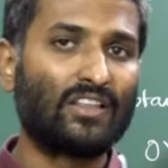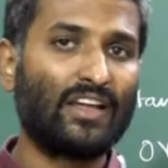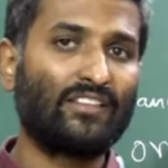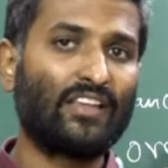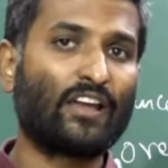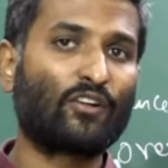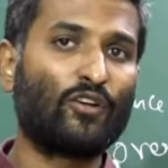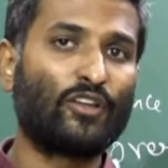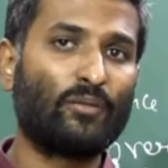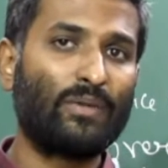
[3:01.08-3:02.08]
then they are
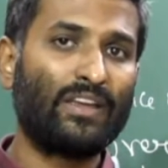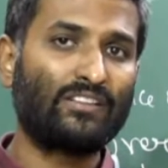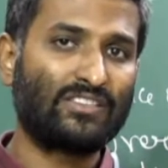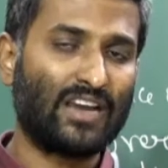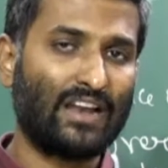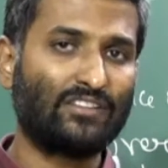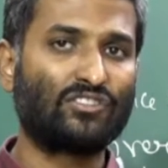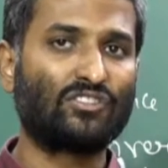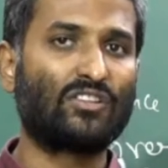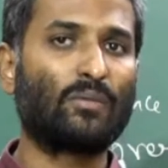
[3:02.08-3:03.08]
going to be
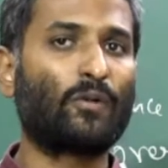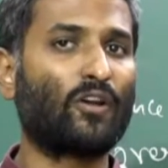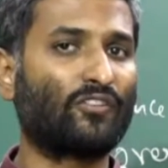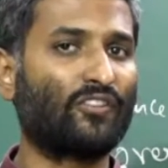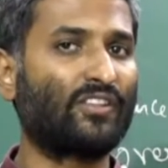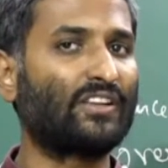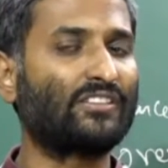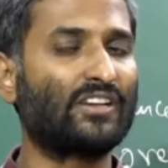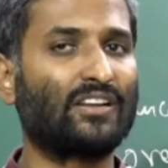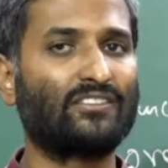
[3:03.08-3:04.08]
charged the processing
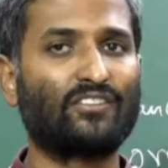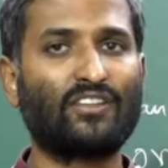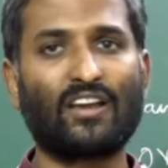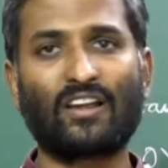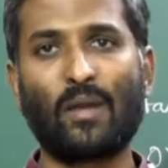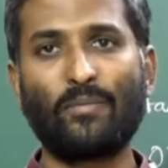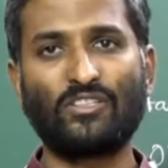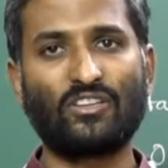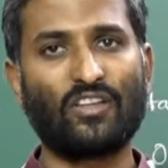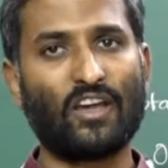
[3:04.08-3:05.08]
charges or
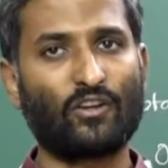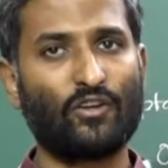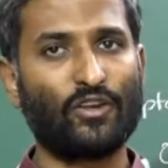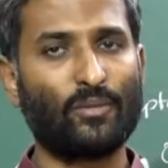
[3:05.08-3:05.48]
commission they are going